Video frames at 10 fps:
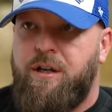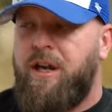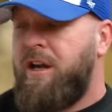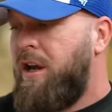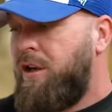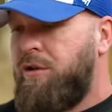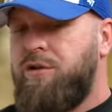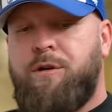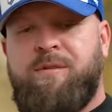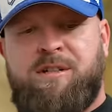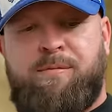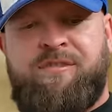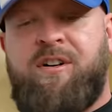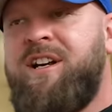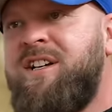Yeah, your job is to
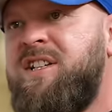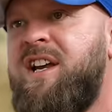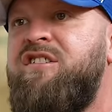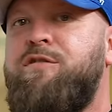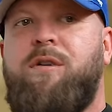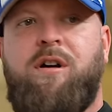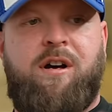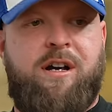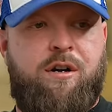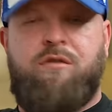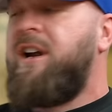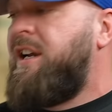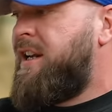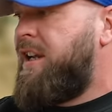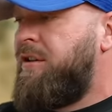provide a safe spot, like a
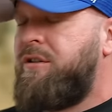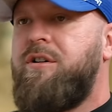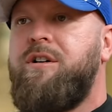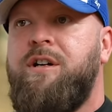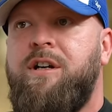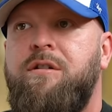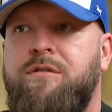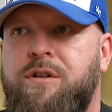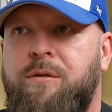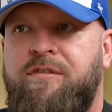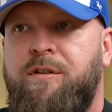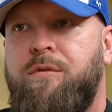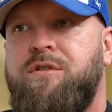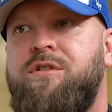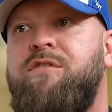crate that your dog can go to if it
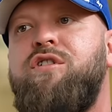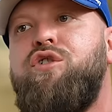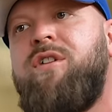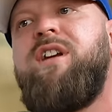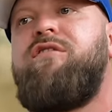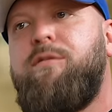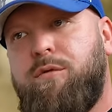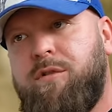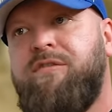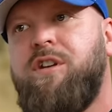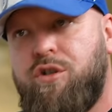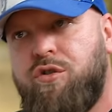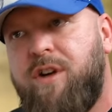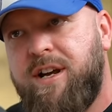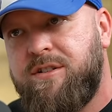wants to retreat from all of this
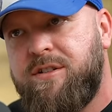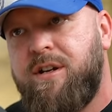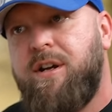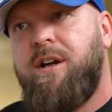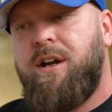stress.